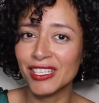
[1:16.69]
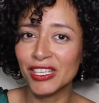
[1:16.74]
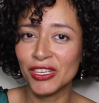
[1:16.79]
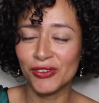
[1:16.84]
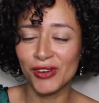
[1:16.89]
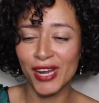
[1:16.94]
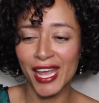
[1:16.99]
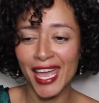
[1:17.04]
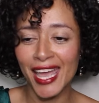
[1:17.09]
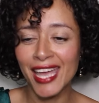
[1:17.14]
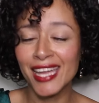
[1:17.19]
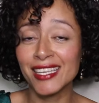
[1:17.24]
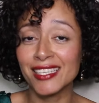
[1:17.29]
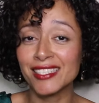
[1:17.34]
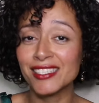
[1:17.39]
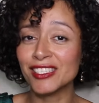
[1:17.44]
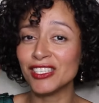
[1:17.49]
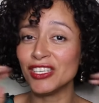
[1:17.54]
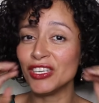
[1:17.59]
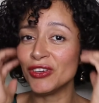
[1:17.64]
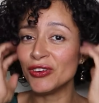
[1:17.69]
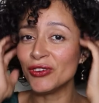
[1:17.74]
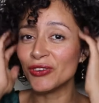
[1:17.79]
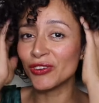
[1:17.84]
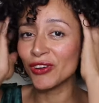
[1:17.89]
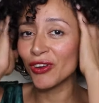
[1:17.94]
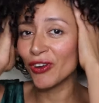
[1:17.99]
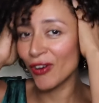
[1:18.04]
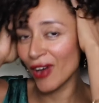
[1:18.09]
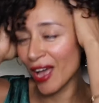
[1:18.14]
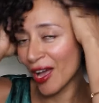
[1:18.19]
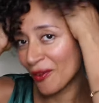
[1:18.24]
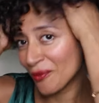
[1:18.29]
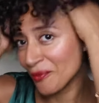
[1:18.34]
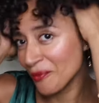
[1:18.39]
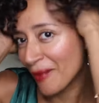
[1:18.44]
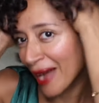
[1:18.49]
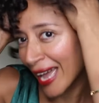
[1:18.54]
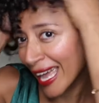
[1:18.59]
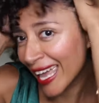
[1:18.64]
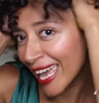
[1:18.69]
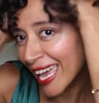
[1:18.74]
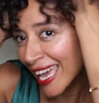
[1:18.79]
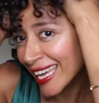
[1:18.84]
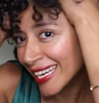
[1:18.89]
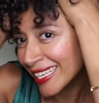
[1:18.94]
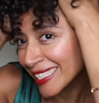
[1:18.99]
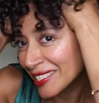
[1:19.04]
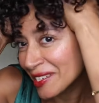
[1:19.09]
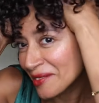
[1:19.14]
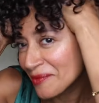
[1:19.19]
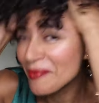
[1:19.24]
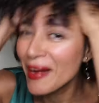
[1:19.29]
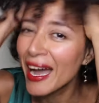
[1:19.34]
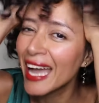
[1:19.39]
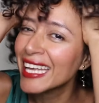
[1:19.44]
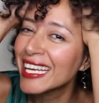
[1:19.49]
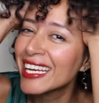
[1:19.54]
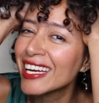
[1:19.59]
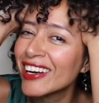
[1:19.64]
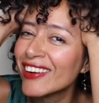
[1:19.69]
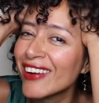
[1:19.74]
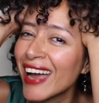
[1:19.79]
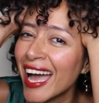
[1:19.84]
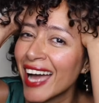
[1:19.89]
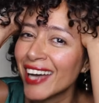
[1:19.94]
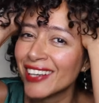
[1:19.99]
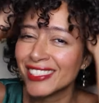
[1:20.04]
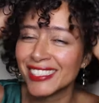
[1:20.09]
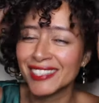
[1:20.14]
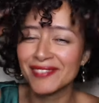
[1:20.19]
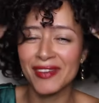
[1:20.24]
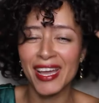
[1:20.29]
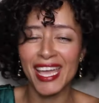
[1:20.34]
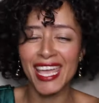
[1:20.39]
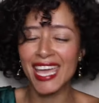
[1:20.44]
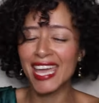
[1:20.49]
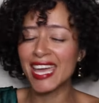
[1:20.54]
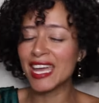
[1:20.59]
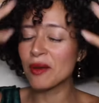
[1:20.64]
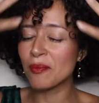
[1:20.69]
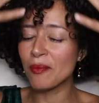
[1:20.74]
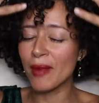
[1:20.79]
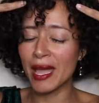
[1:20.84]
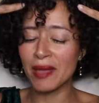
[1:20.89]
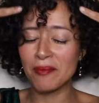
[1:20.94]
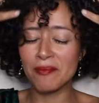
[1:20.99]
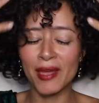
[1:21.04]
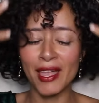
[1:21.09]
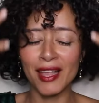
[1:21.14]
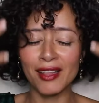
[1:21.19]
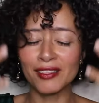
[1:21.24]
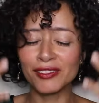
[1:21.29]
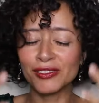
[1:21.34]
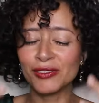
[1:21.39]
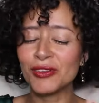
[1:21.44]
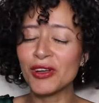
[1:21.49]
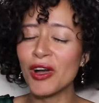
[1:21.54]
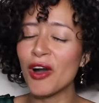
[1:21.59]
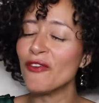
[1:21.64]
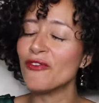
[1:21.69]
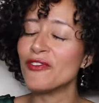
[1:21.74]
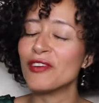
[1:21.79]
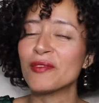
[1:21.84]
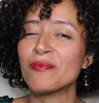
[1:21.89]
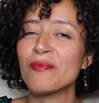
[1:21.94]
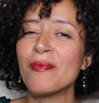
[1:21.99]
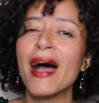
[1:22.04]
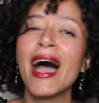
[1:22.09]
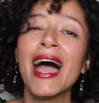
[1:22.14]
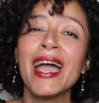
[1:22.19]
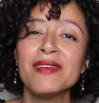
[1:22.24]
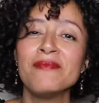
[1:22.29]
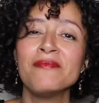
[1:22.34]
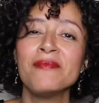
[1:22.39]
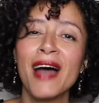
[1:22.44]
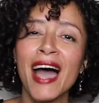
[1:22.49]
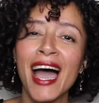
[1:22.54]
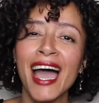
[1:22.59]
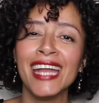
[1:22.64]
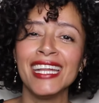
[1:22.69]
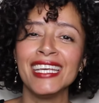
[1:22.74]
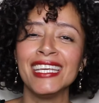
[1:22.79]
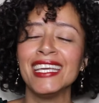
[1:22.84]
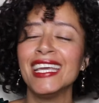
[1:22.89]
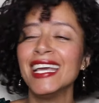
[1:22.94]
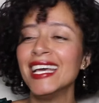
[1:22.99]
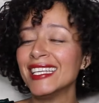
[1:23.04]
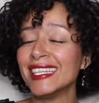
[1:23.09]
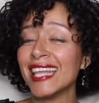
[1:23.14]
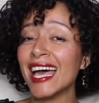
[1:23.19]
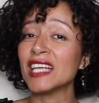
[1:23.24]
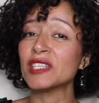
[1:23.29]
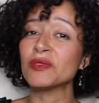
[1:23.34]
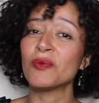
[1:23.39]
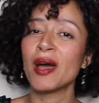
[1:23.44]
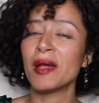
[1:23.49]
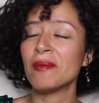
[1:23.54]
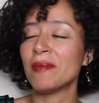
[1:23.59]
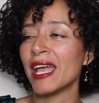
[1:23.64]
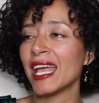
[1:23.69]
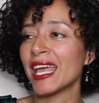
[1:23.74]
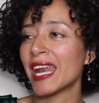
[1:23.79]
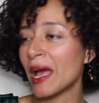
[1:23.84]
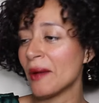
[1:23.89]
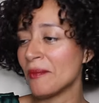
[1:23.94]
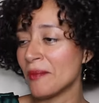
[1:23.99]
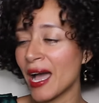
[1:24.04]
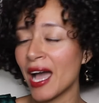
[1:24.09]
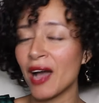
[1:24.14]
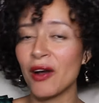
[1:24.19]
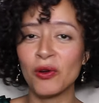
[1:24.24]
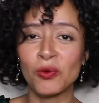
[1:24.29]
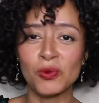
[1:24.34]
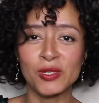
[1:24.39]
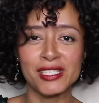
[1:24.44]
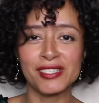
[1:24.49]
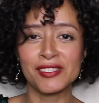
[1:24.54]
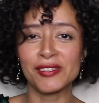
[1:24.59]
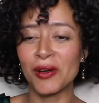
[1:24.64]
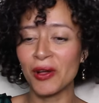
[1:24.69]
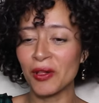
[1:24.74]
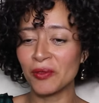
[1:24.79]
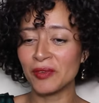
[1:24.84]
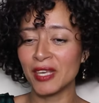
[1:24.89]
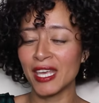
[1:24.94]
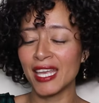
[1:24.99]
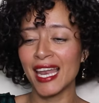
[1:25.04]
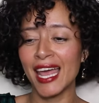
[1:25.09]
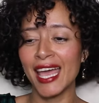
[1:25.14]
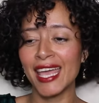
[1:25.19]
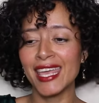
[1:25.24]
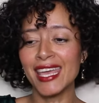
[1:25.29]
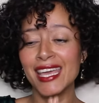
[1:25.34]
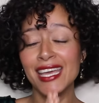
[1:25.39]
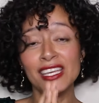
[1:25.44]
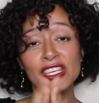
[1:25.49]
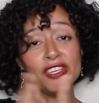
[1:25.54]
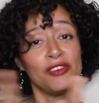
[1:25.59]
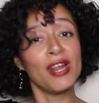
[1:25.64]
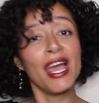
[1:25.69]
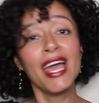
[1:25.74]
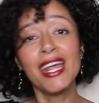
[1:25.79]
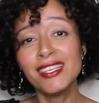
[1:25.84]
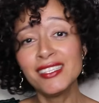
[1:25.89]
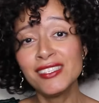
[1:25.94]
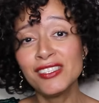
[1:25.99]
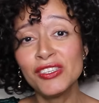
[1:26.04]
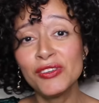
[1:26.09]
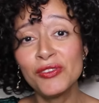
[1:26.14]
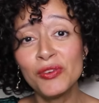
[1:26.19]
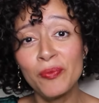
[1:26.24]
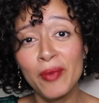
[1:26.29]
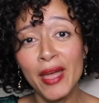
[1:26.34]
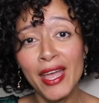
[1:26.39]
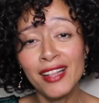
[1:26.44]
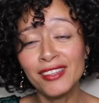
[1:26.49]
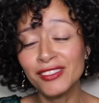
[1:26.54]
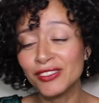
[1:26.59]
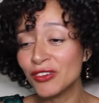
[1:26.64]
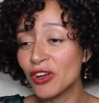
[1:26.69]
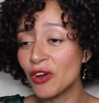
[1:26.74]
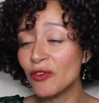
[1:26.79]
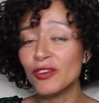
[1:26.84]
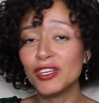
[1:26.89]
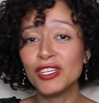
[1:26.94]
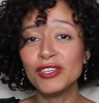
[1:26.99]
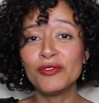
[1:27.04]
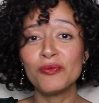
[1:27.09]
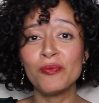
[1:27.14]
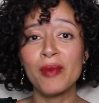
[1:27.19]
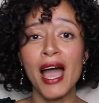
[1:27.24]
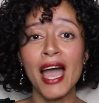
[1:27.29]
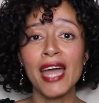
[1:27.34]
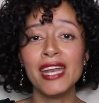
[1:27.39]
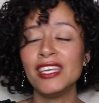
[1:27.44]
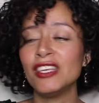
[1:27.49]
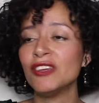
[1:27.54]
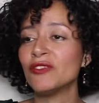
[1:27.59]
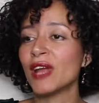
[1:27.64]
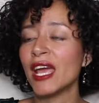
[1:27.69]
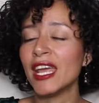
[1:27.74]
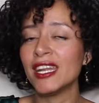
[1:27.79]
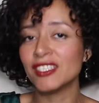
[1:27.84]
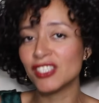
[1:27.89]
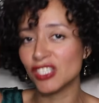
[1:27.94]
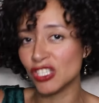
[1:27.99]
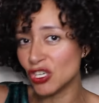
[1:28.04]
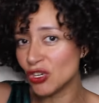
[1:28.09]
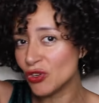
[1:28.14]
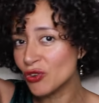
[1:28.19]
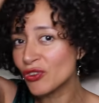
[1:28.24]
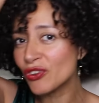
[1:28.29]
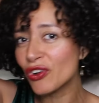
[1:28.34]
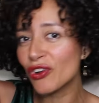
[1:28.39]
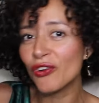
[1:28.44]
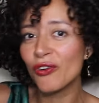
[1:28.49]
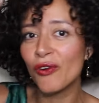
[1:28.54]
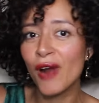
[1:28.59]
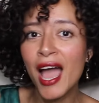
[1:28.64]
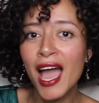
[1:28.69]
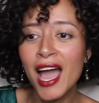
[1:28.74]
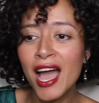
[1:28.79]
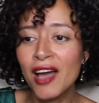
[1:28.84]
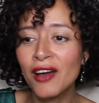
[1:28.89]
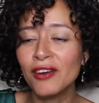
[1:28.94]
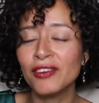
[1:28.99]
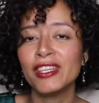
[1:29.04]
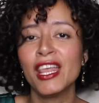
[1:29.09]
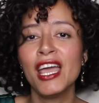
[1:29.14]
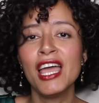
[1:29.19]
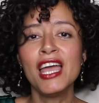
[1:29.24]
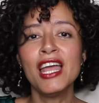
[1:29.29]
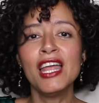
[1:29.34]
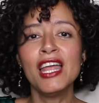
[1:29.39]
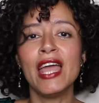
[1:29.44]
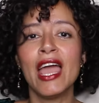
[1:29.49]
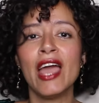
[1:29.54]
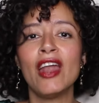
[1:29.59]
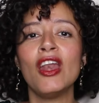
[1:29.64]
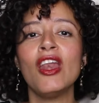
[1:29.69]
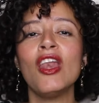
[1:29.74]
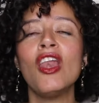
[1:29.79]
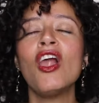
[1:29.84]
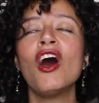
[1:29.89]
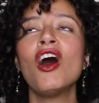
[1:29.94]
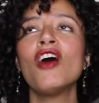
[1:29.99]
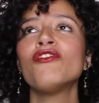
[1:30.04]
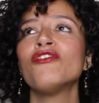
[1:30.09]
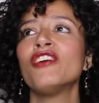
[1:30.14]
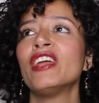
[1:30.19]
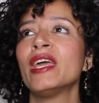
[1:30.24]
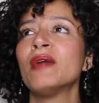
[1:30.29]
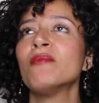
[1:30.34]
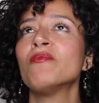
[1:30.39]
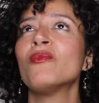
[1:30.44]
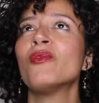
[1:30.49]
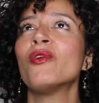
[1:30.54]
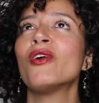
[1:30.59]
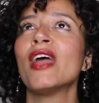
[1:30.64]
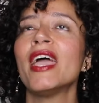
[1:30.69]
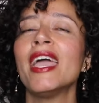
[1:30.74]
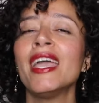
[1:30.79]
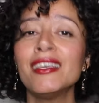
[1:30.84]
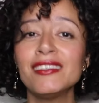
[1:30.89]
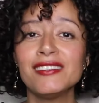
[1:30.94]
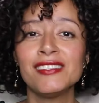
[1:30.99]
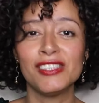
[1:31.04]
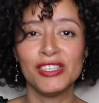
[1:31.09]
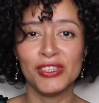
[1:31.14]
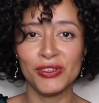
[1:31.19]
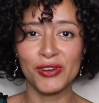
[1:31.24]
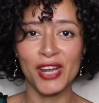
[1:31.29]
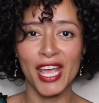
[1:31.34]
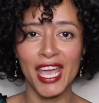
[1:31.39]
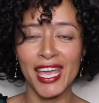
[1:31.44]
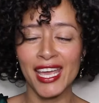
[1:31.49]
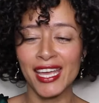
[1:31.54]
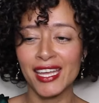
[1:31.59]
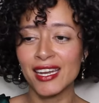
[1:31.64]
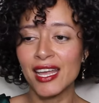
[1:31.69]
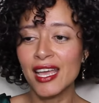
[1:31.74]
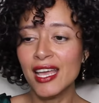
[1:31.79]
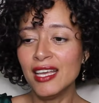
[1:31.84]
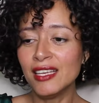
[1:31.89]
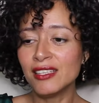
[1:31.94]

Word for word: Your hair is your crown. My hair, my crown. My hair, my belt to cover my body. That's why my grandma always told me like, your hair is your belt to cover your body. Your hair is your crown love and embrace your hair.